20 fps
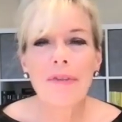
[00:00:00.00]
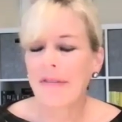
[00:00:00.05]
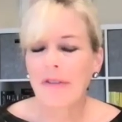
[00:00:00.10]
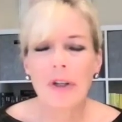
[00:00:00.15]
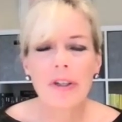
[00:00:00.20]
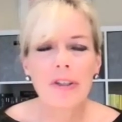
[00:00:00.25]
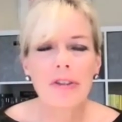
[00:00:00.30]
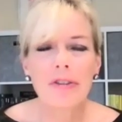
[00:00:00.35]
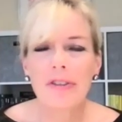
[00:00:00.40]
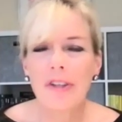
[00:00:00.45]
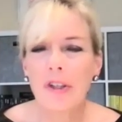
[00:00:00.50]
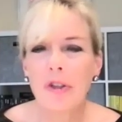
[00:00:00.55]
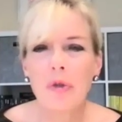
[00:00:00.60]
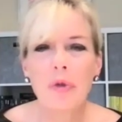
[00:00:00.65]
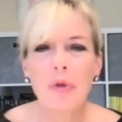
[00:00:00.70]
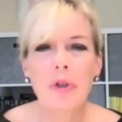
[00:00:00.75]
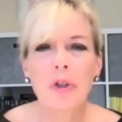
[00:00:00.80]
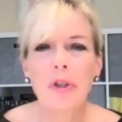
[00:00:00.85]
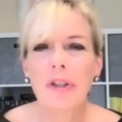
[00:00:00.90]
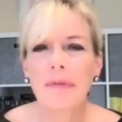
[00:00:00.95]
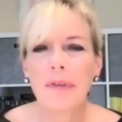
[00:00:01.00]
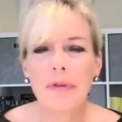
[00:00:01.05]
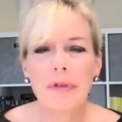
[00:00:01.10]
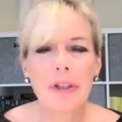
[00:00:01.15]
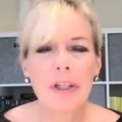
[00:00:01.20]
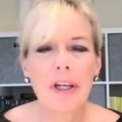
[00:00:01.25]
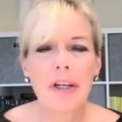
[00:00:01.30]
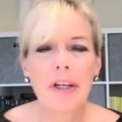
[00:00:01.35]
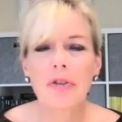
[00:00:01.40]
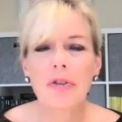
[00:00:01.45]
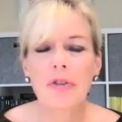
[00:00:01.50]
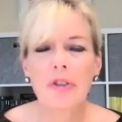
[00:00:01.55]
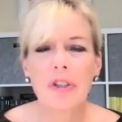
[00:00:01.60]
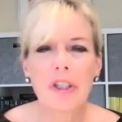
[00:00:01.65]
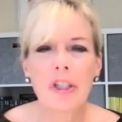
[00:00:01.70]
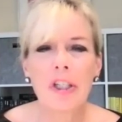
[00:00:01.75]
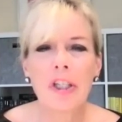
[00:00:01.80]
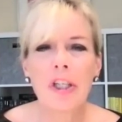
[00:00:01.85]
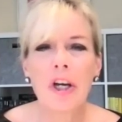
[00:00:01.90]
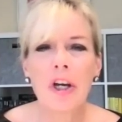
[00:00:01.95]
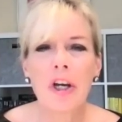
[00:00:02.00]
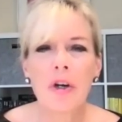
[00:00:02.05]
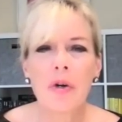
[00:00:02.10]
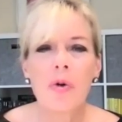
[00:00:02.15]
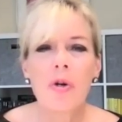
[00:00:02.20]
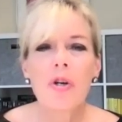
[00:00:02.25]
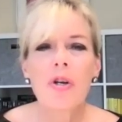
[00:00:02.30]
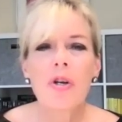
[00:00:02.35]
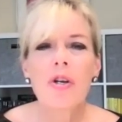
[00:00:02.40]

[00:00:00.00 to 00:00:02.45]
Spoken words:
I'm going to send you a clip of another CEO,